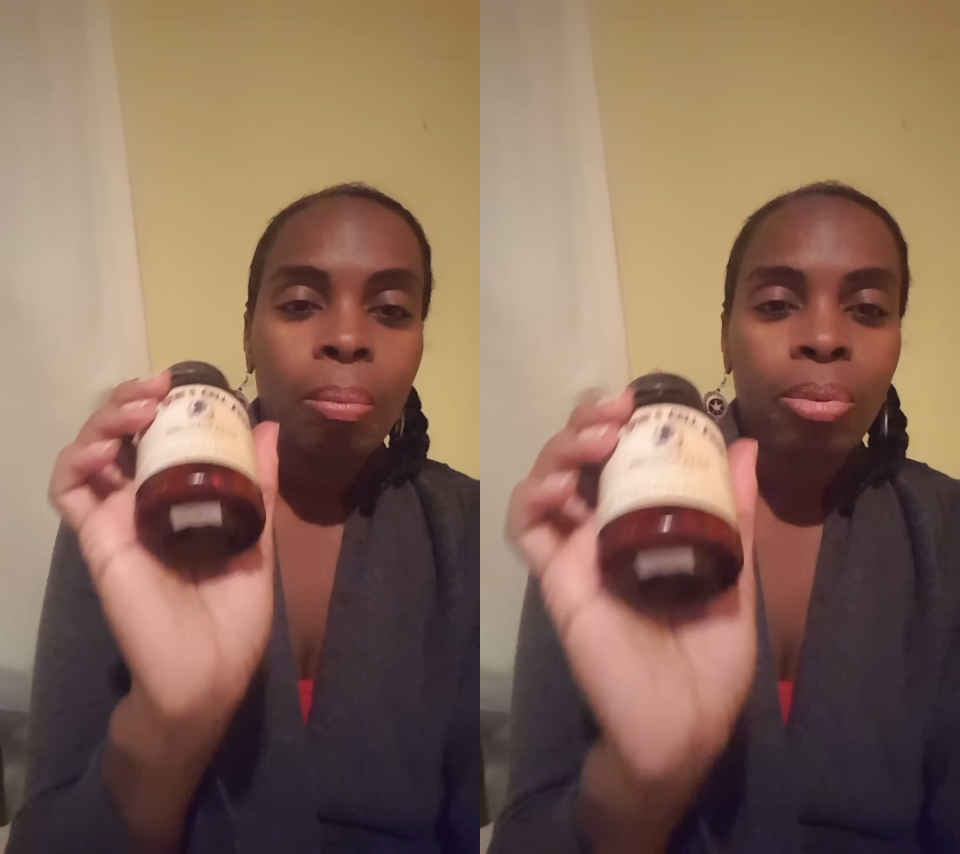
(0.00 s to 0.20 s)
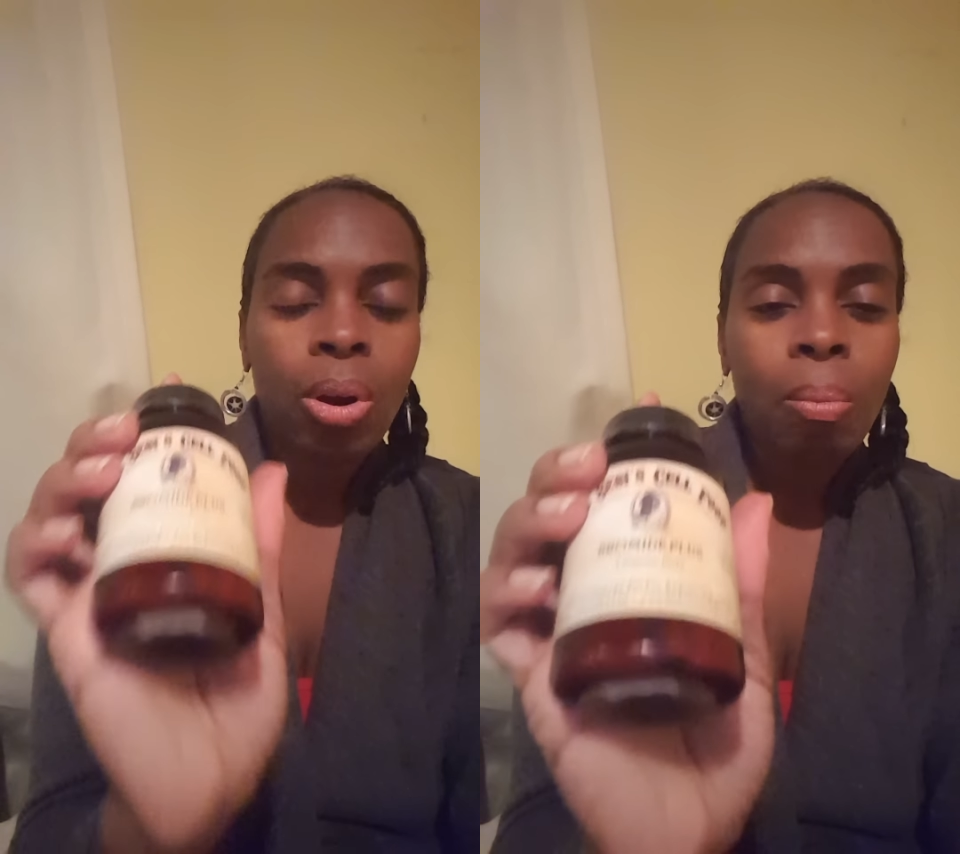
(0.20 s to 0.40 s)

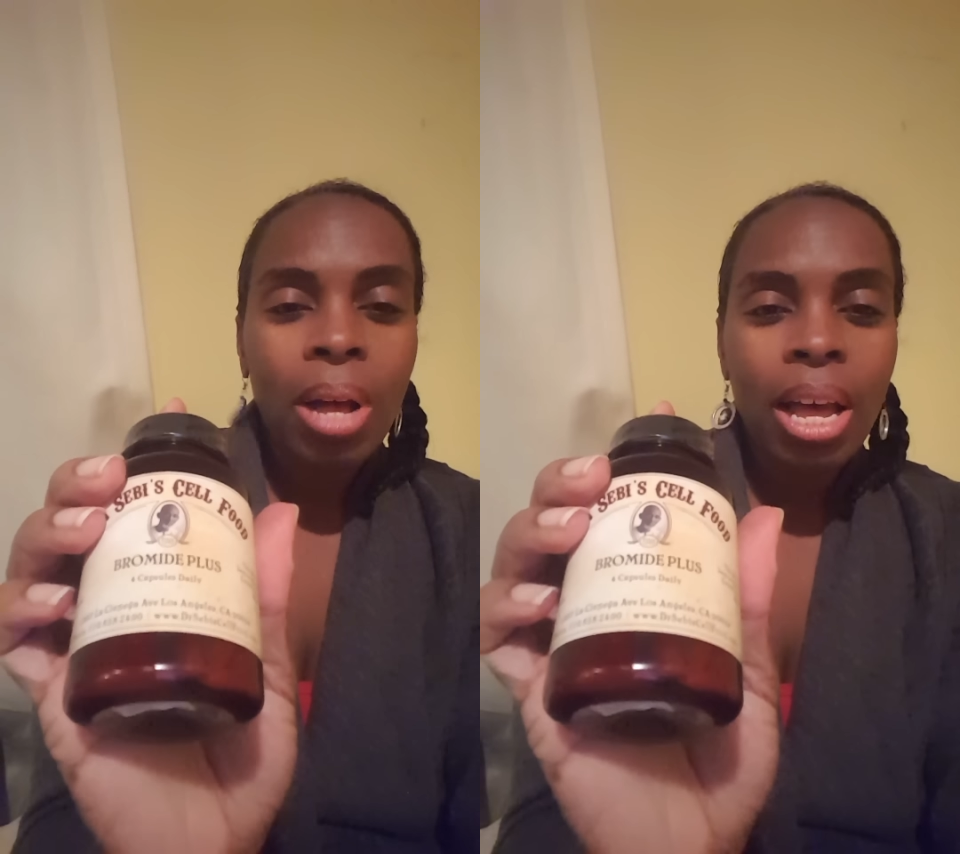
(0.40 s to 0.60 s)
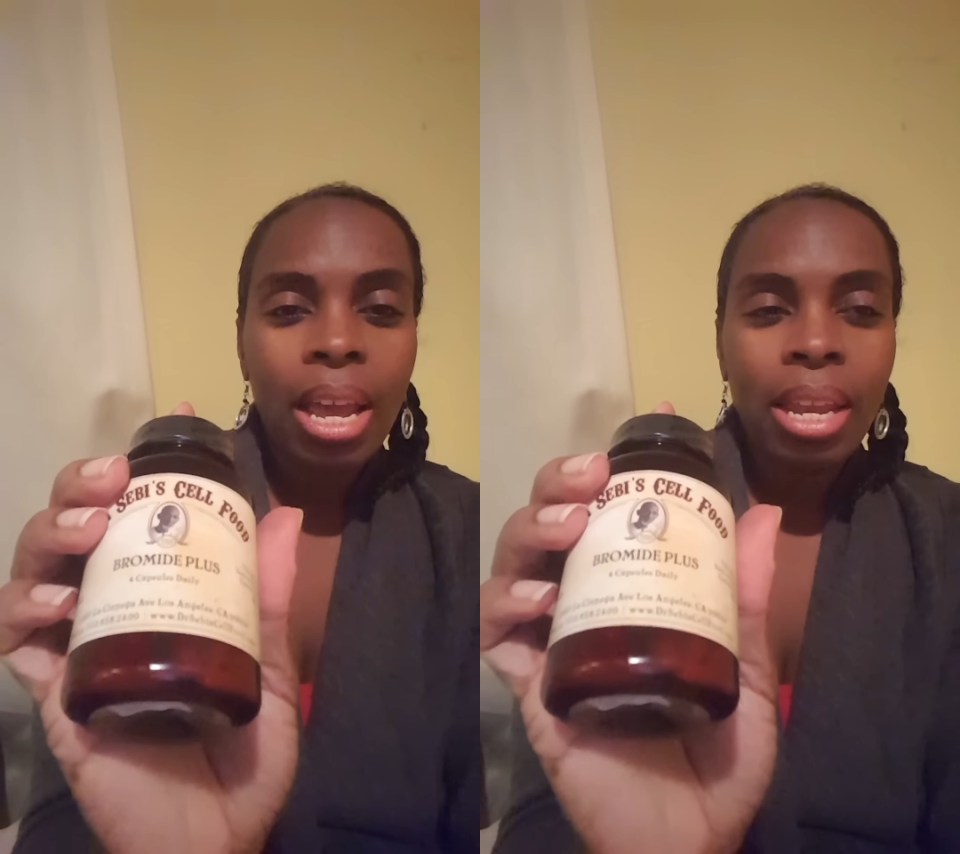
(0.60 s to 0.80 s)

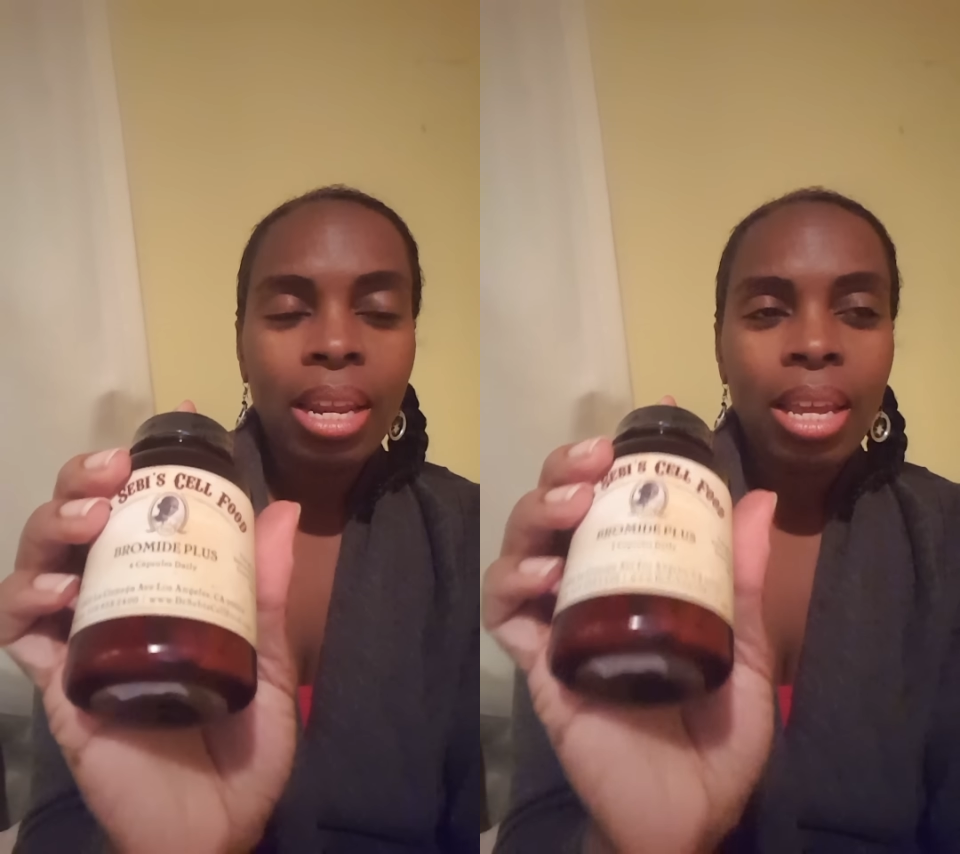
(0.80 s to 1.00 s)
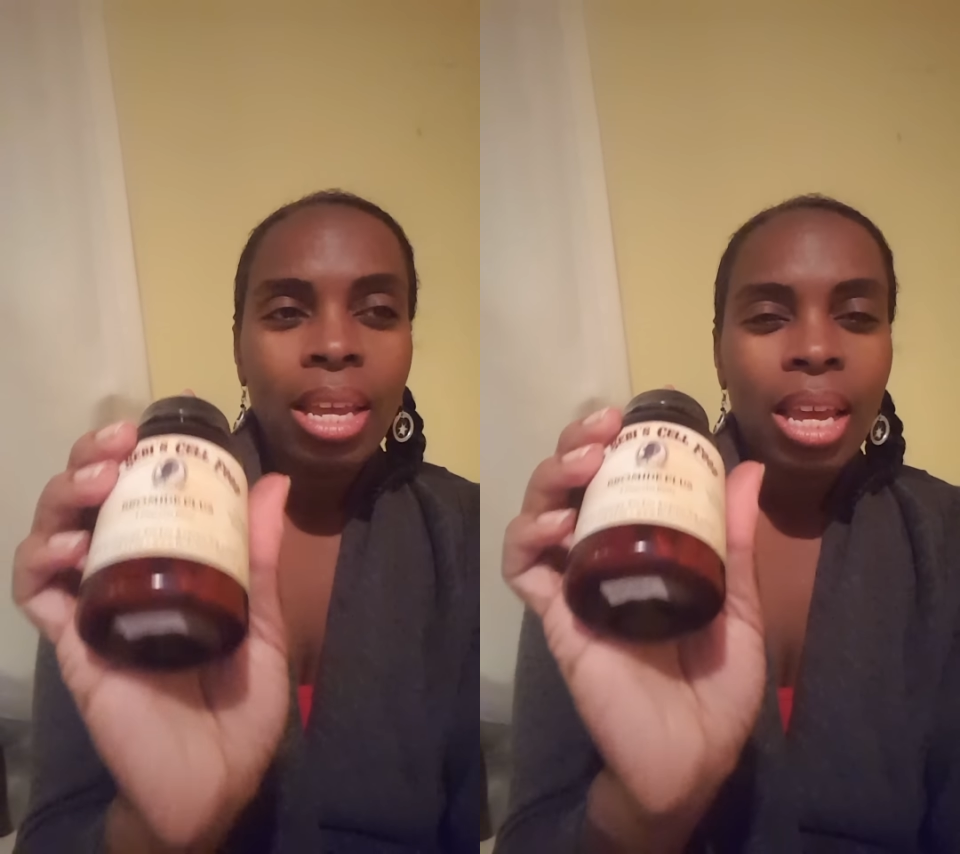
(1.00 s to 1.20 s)
Bromide,
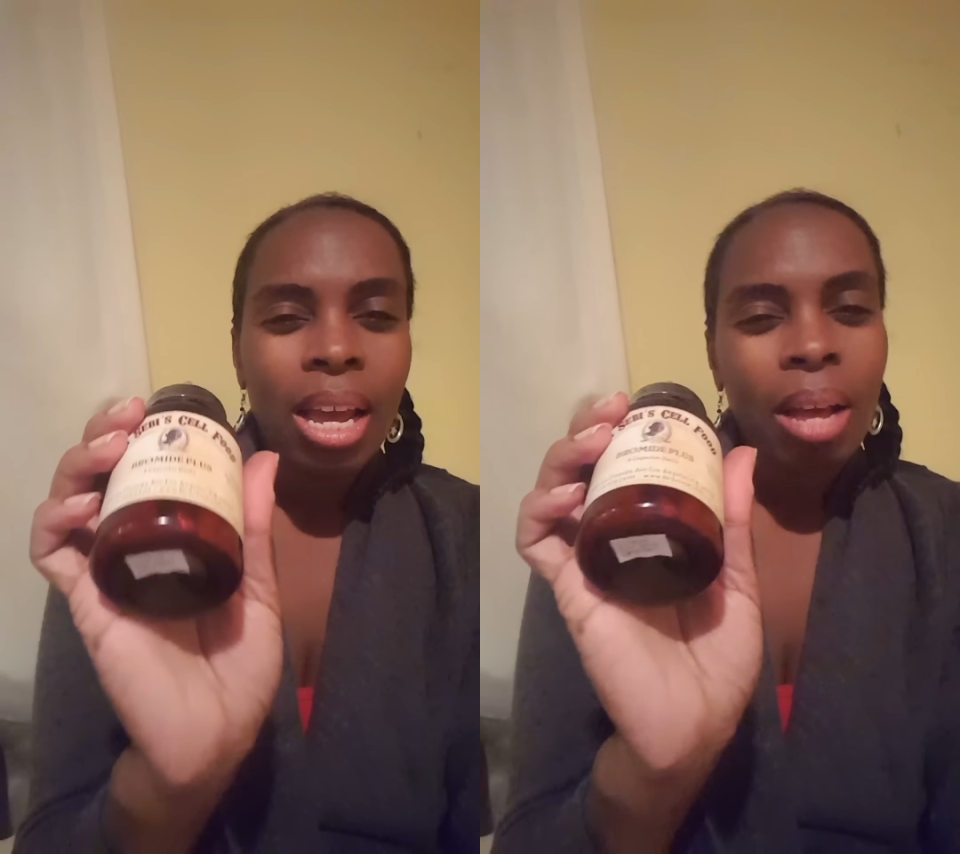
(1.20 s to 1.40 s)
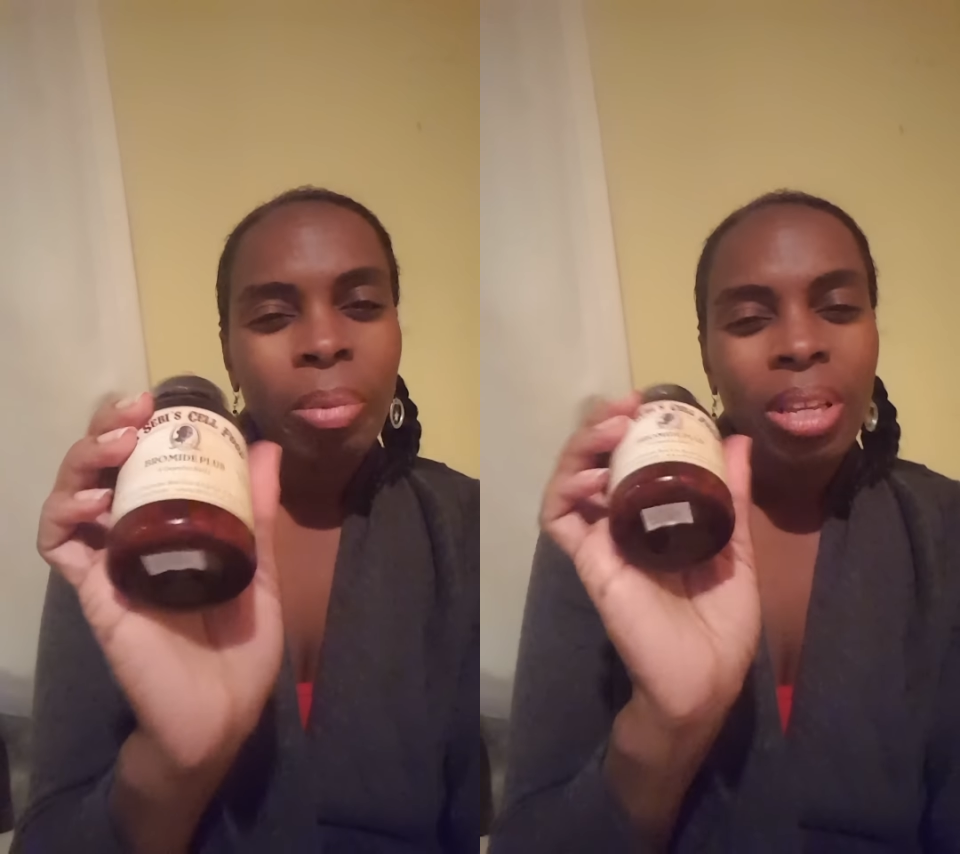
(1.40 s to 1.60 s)

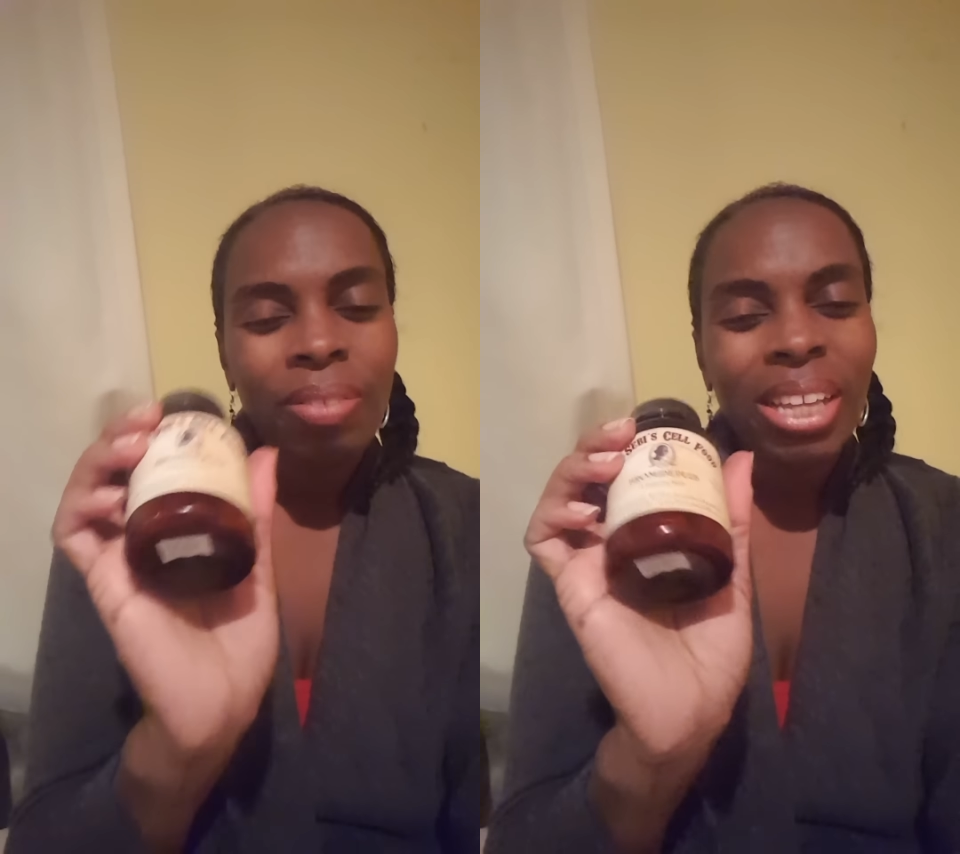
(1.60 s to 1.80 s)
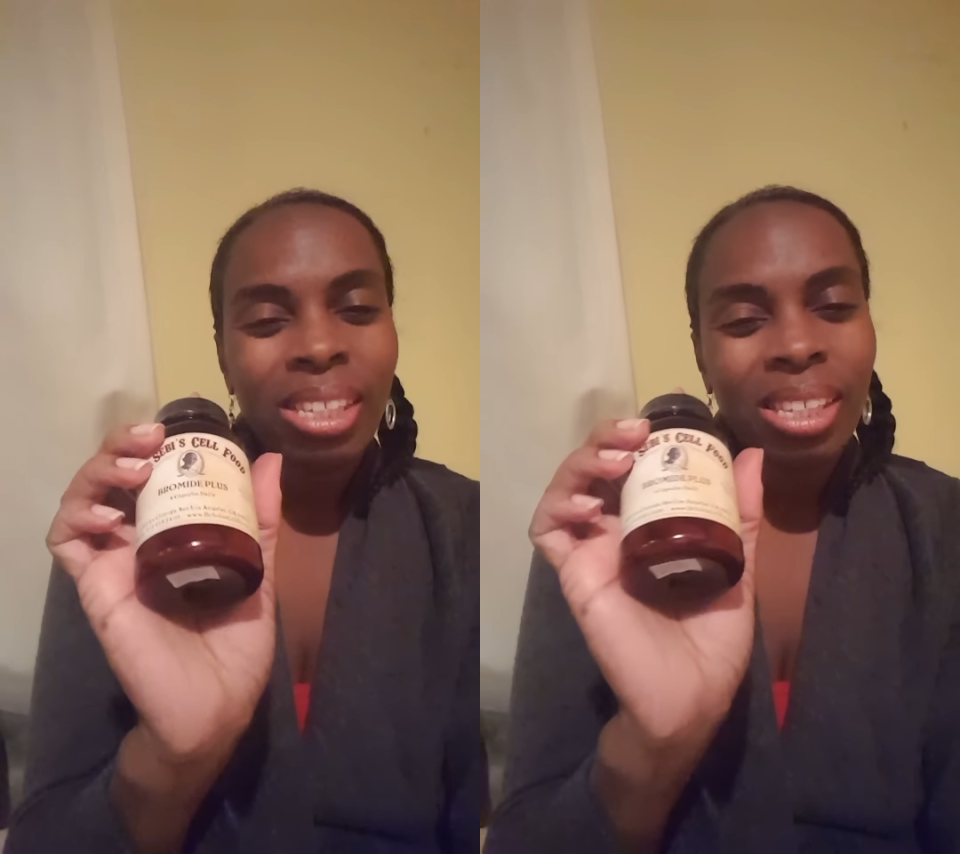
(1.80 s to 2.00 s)
I believe,
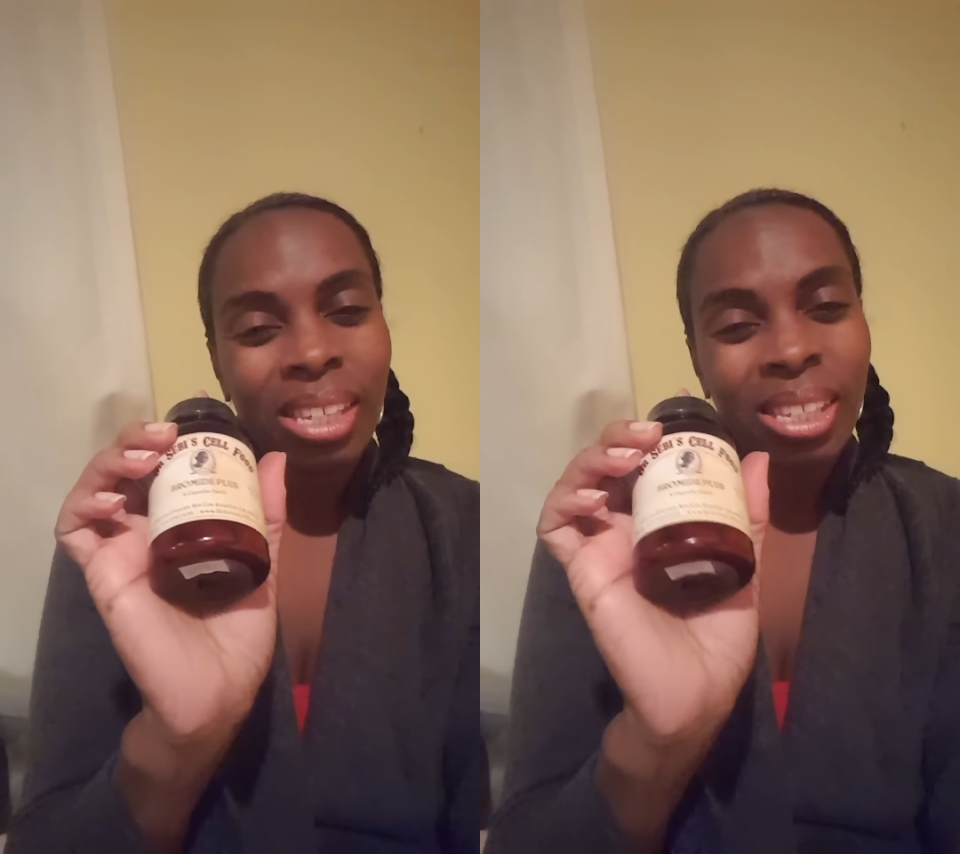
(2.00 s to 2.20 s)
has the